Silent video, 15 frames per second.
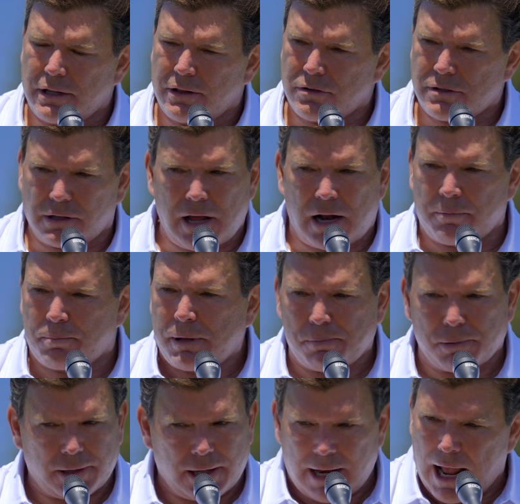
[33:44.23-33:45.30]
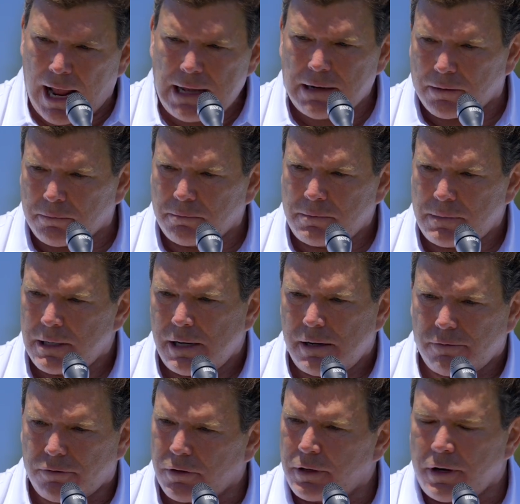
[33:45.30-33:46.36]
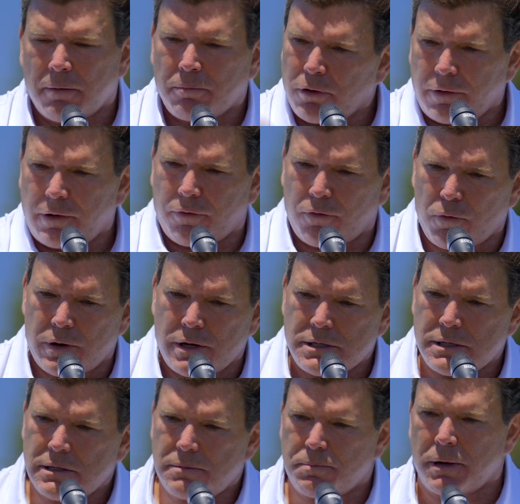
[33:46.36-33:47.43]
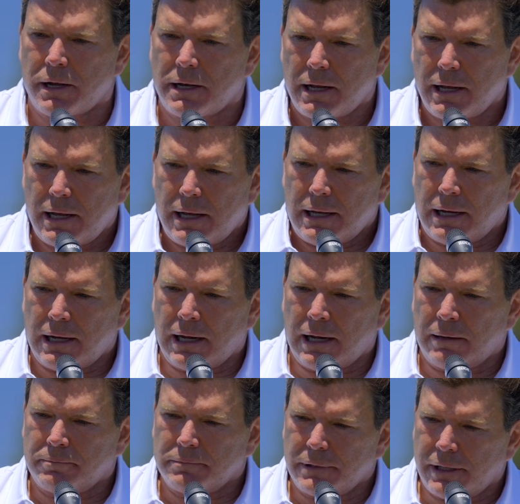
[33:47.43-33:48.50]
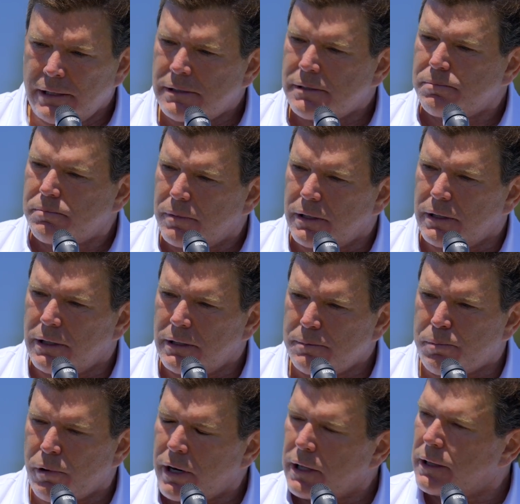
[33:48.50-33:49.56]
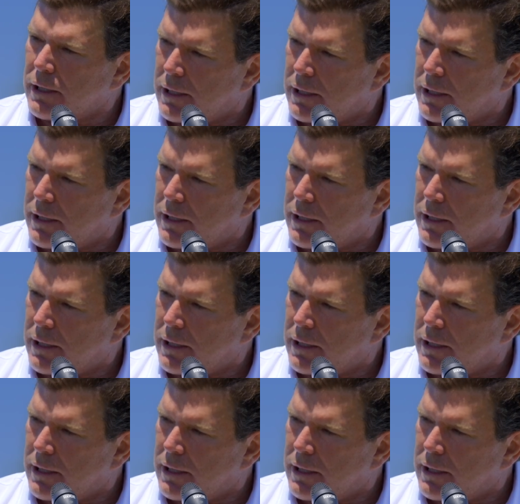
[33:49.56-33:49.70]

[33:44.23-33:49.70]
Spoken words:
There's a lot of people that hate him for a number of different reasons, but he's bringing the